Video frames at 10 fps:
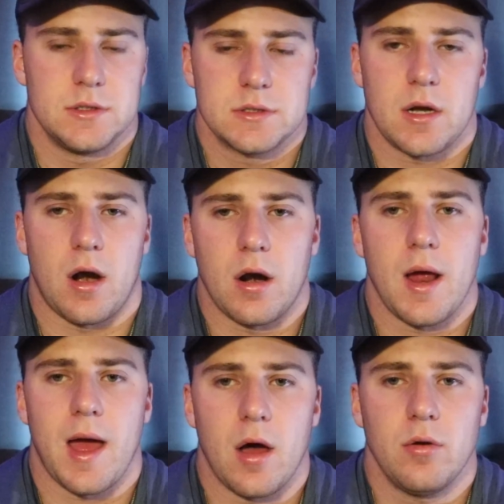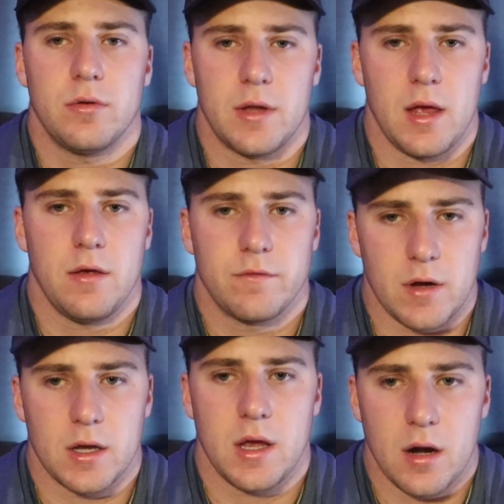just are how they
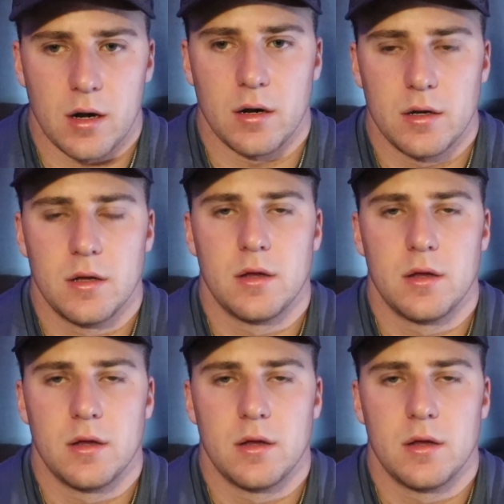fucking are.